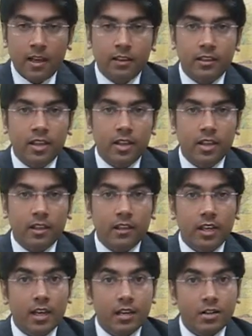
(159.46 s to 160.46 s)

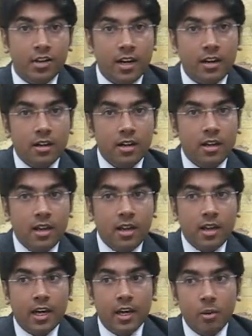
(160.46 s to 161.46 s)
they generally
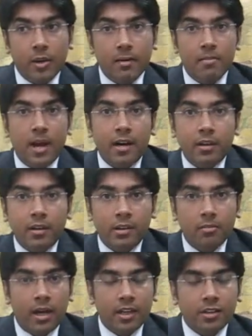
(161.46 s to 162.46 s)
innovate better than the
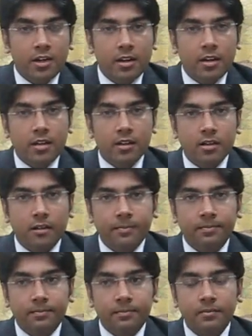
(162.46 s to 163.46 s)
past generation.
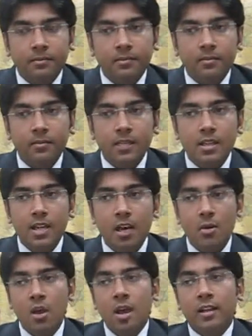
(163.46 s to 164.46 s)

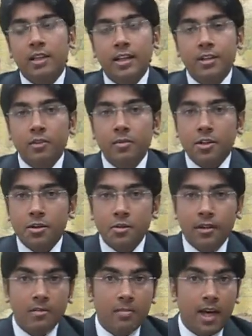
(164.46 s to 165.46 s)
Now, that used to be true
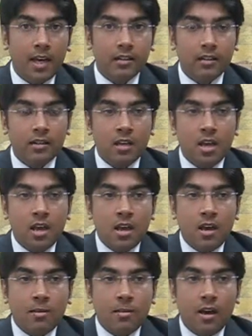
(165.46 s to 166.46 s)
in the past.
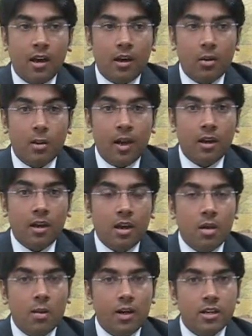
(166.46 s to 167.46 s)
When
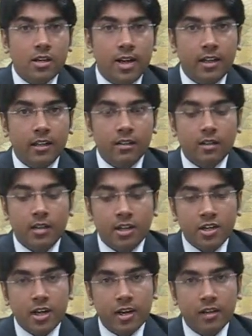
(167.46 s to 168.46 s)

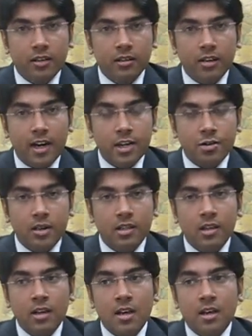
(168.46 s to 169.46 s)
young Chinese
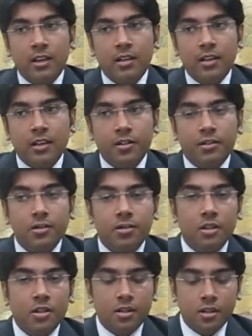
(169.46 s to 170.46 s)
graduates, they used to
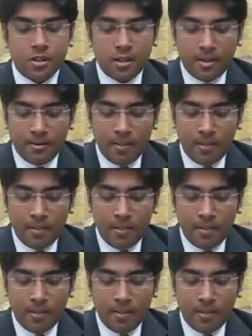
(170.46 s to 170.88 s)
search